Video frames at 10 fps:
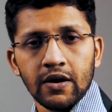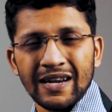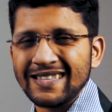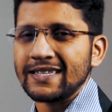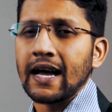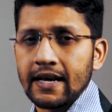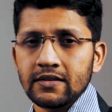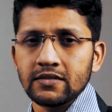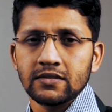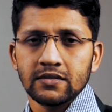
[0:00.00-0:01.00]

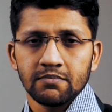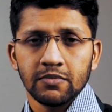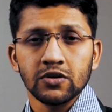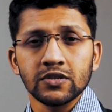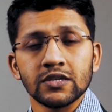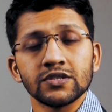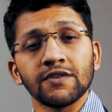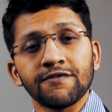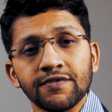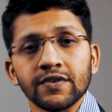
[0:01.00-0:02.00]
desires, because it is
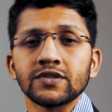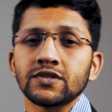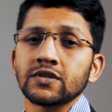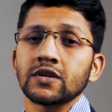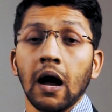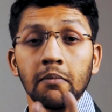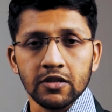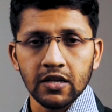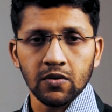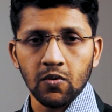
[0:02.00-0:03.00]
the first Kama
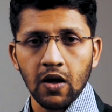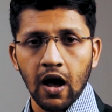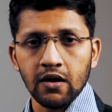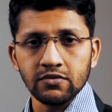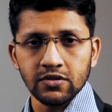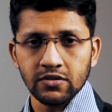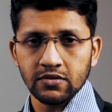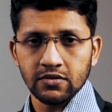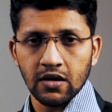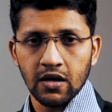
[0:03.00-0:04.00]
Trikon
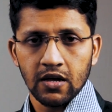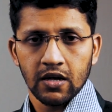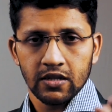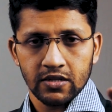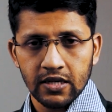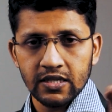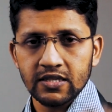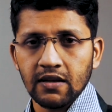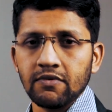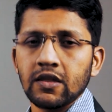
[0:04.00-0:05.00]
house. 3,
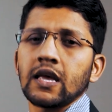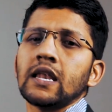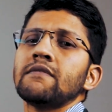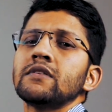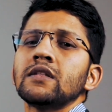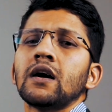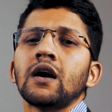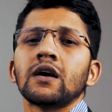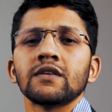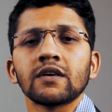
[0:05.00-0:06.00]
7, 11
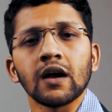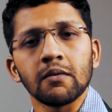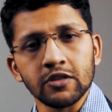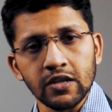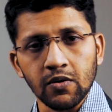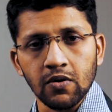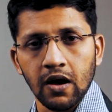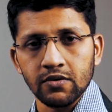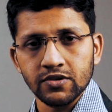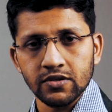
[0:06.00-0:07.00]
are the Kama Trikon
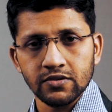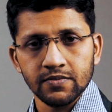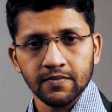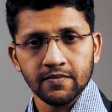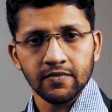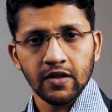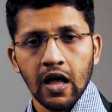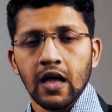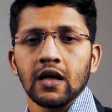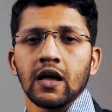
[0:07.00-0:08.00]
houses.
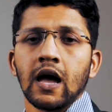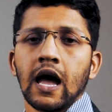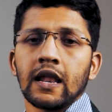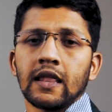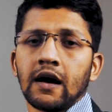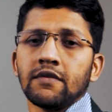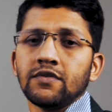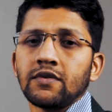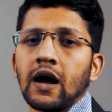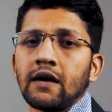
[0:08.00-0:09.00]
And now
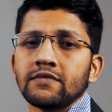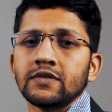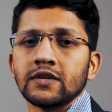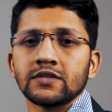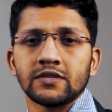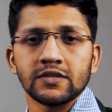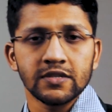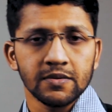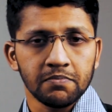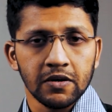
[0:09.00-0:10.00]
you have this
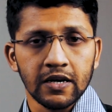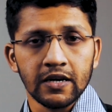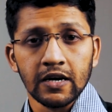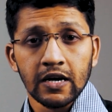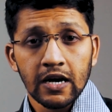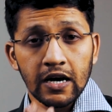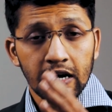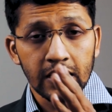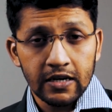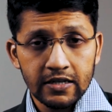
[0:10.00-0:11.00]
disciplined
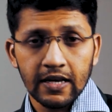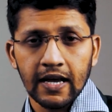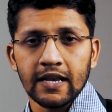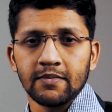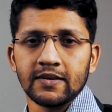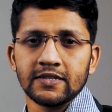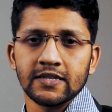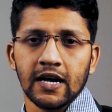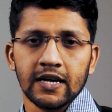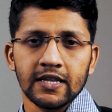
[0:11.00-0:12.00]
earth element
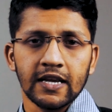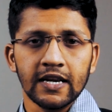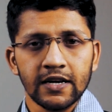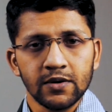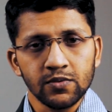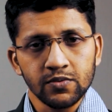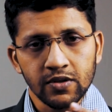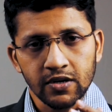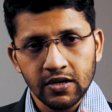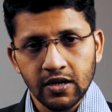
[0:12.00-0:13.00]
sign into
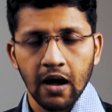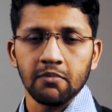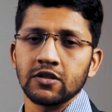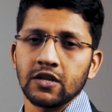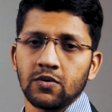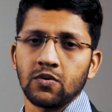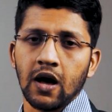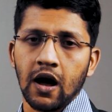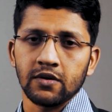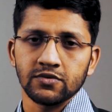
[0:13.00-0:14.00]
the Kama Trikon
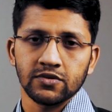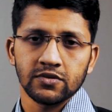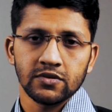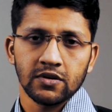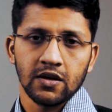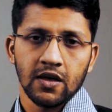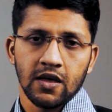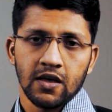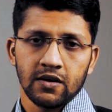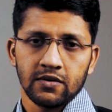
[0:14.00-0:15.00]
house.
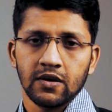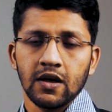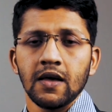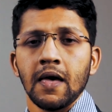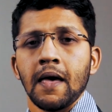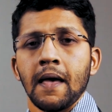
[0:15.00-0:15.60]
Okay,